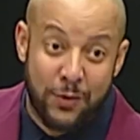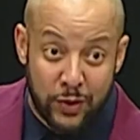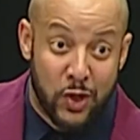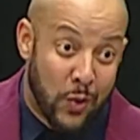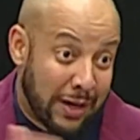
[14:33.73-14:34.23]

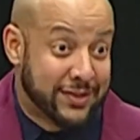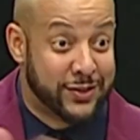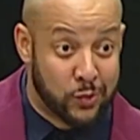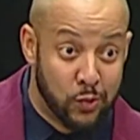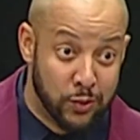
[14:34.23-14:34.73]
would go out to
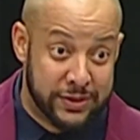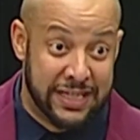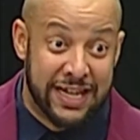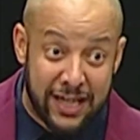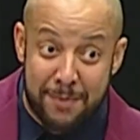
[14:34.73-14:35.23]
schools and
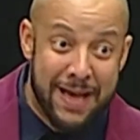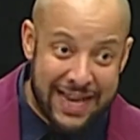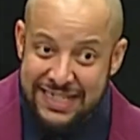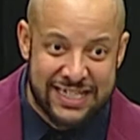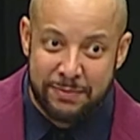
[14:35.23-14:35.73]
then come back
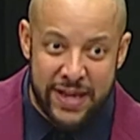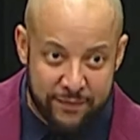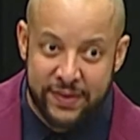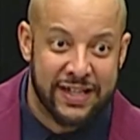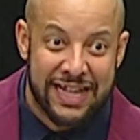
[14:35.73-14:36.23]
and tell me
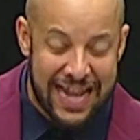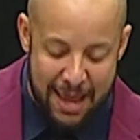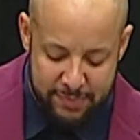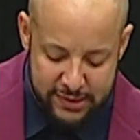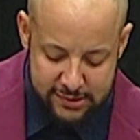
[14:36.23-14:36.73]
everything that
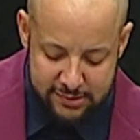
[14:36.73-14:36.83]
happened.